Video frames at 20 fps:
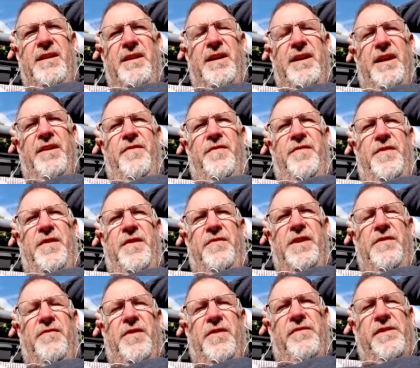in a
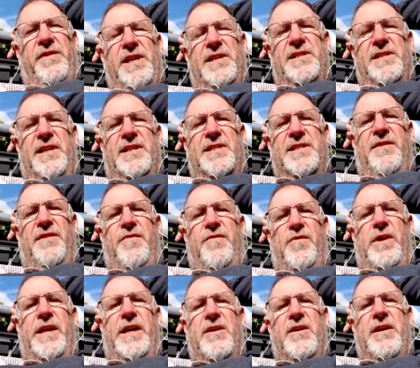fifty fifty, sixty
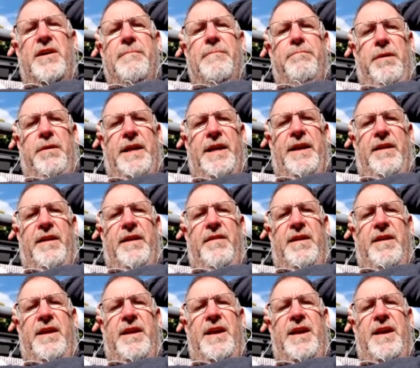forty kind of blend
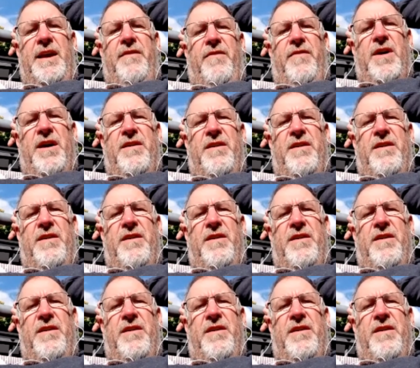and have